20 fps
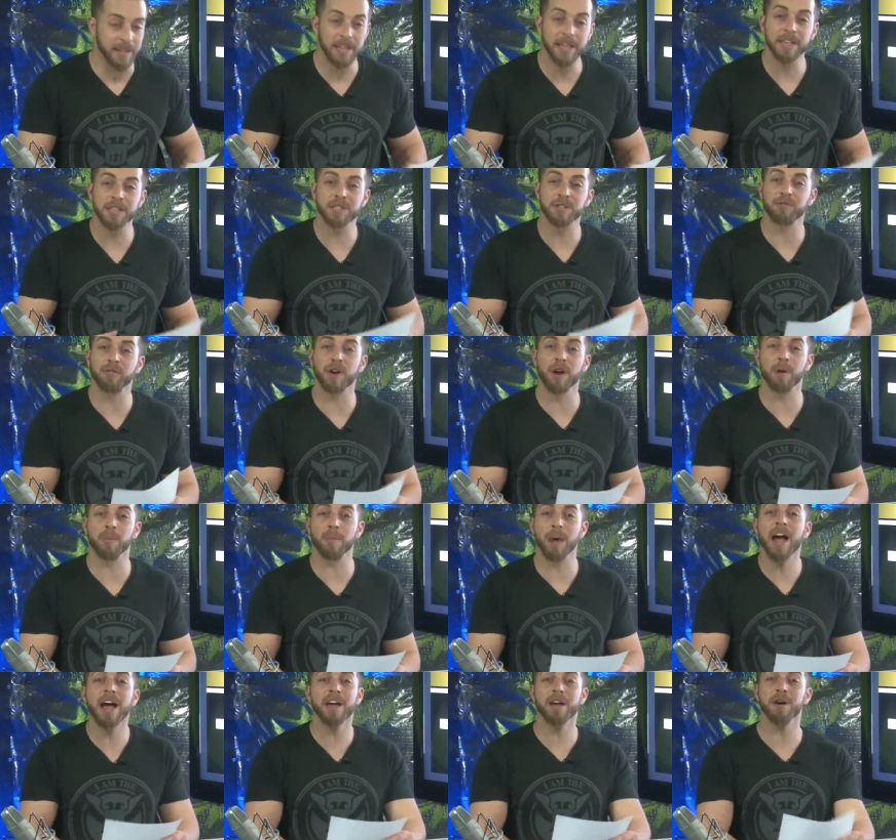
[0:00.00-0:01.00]
This
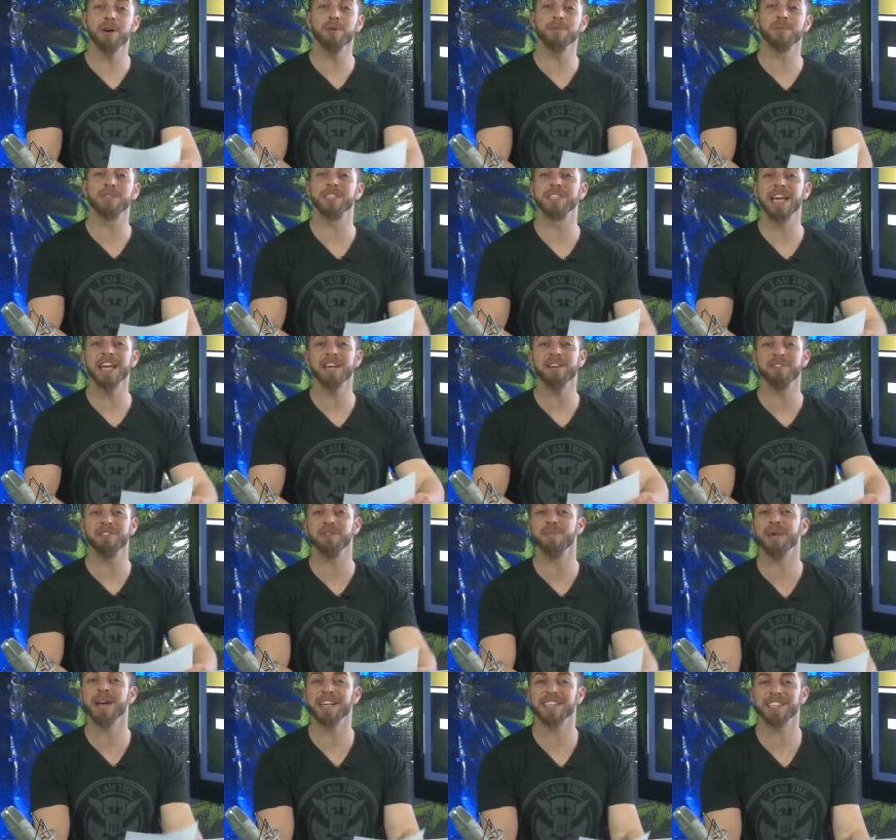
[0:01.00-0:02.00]
from my home state of
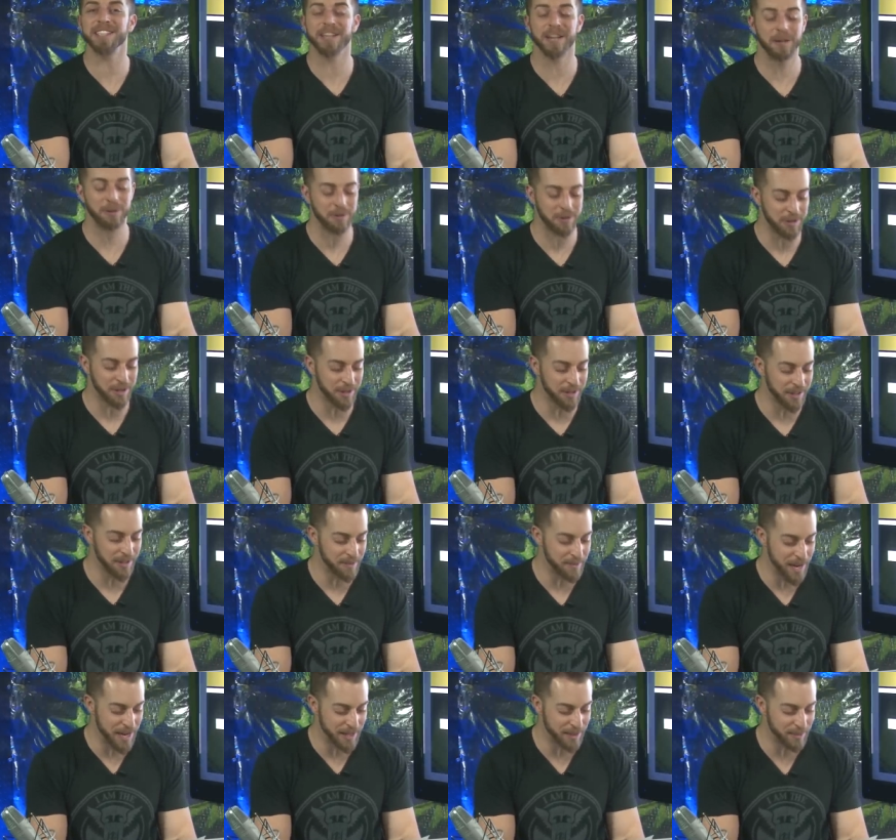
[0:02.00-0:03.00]
New Mexico
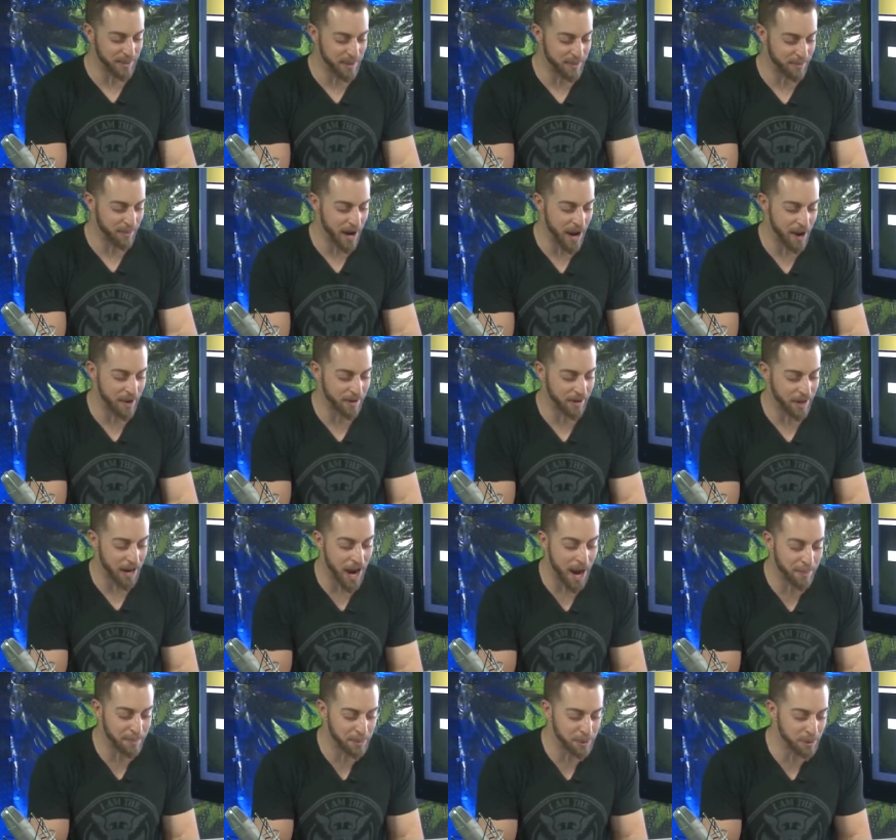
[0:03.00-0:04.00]
certainly makes me proud.
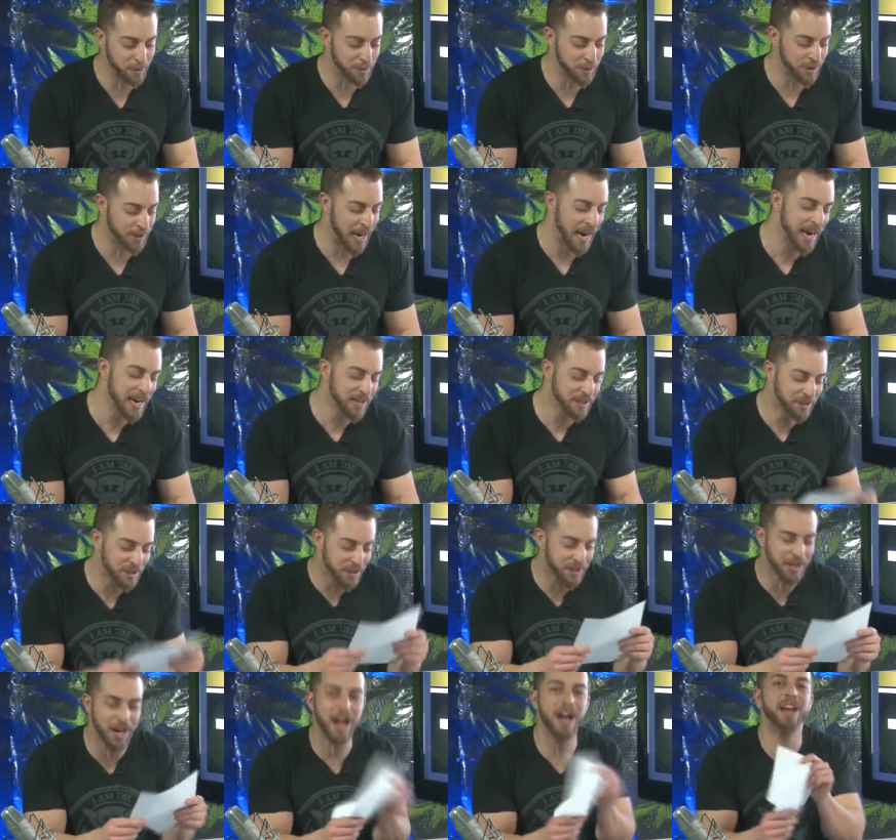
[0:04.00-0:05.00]
Cop used
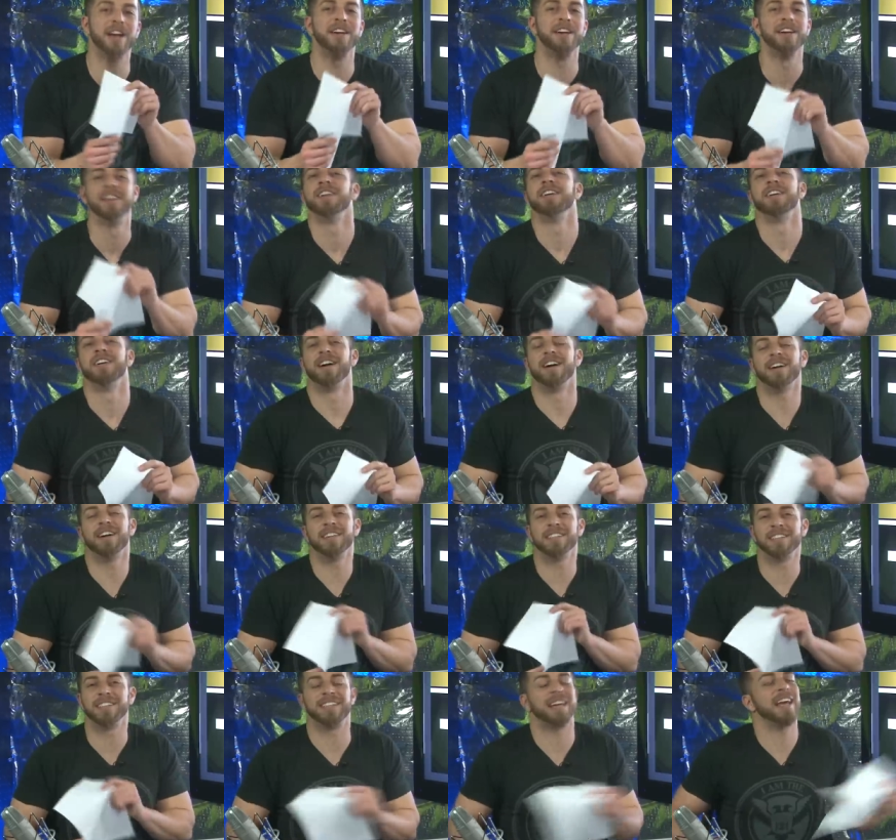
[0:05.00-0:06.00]
taser gun
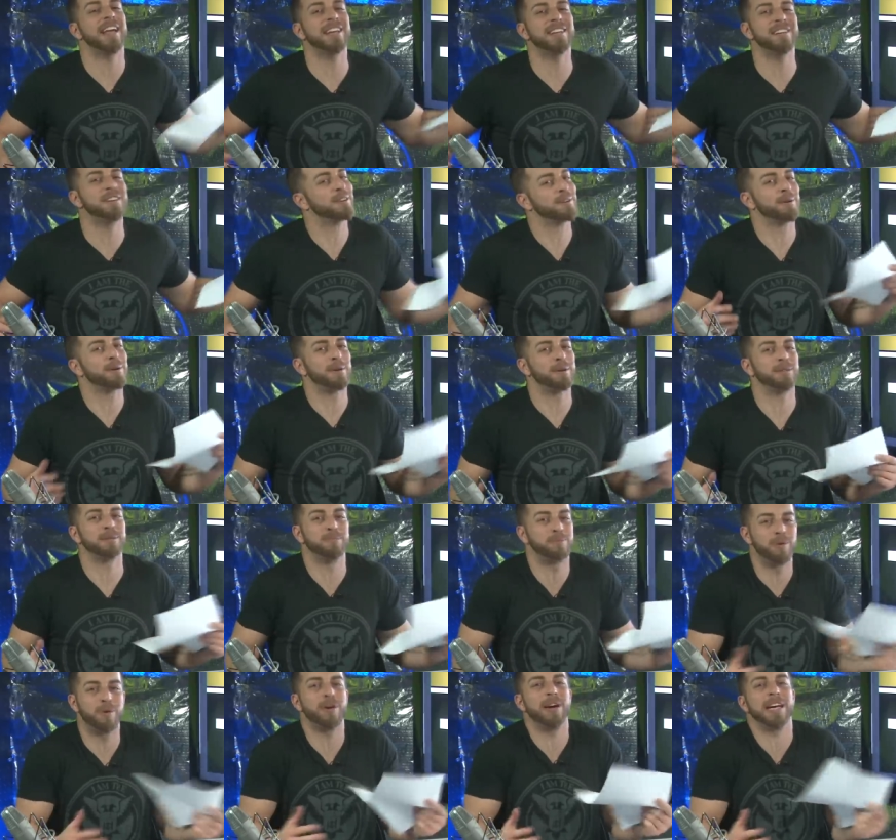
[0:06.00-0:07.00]
on 10 year
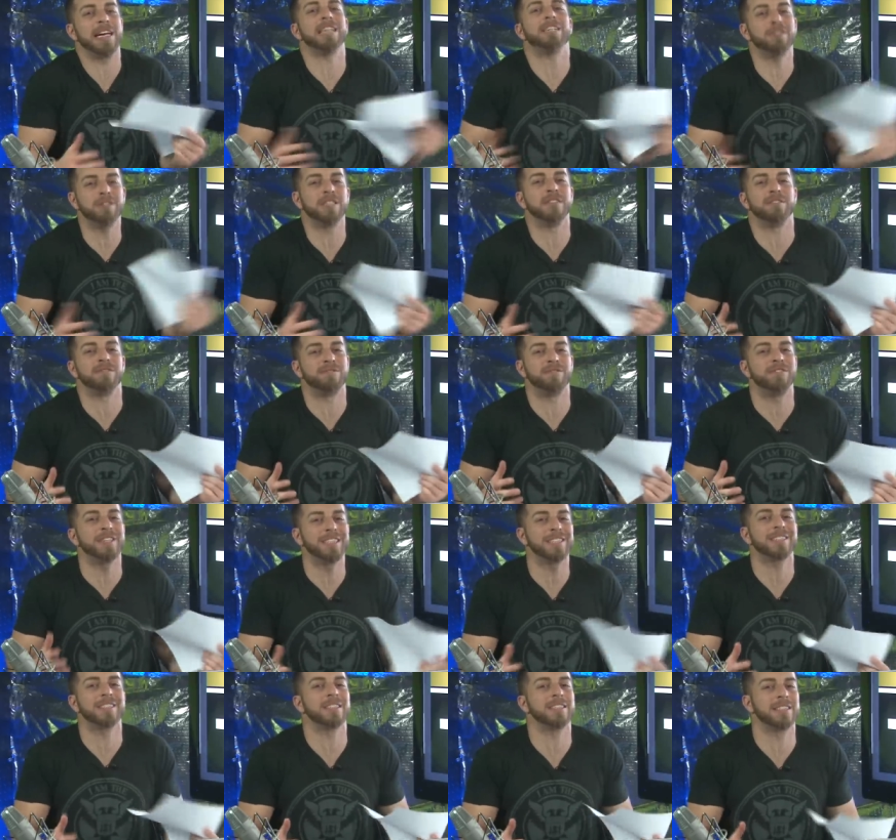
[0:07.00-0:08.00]
old boy. How the
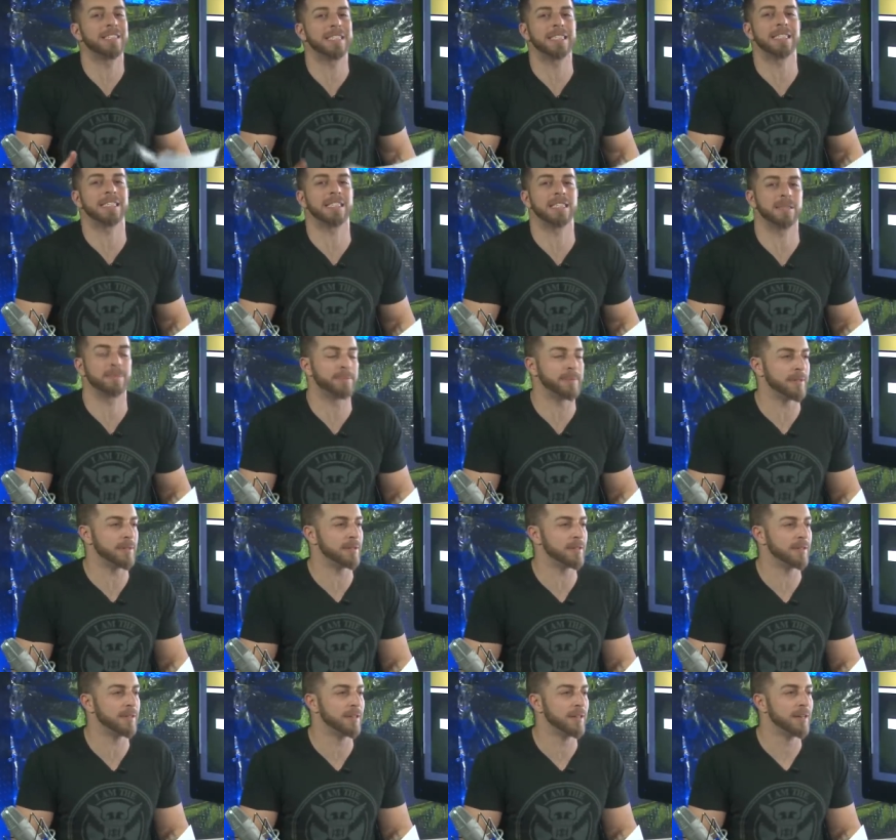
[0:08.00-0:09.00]
fuck does that
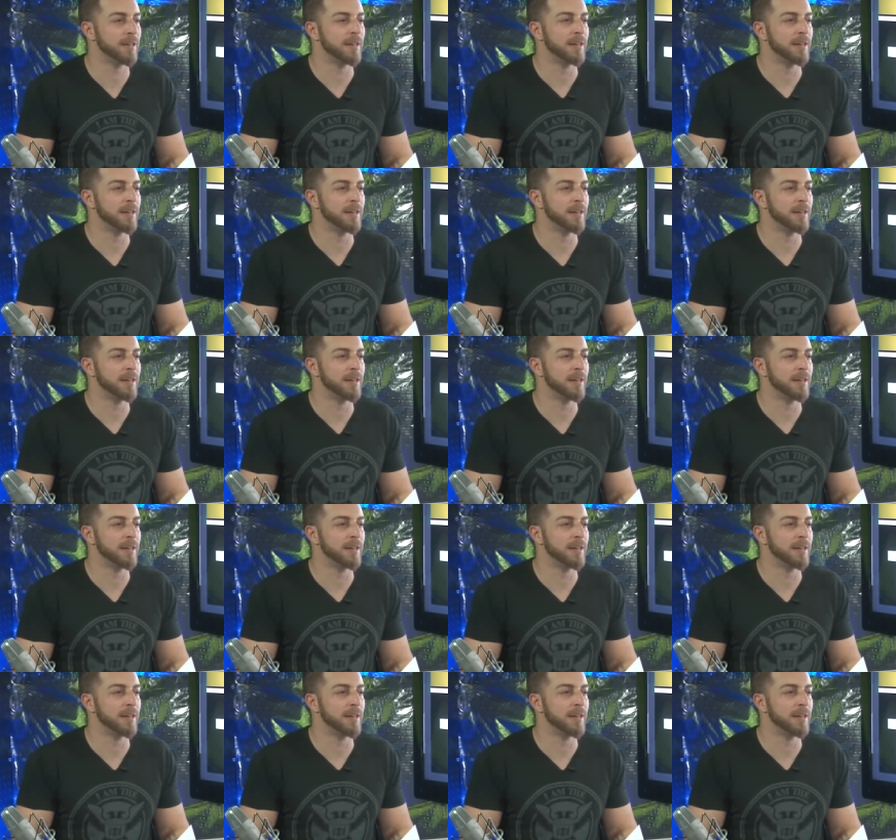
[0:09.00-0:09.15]
happen?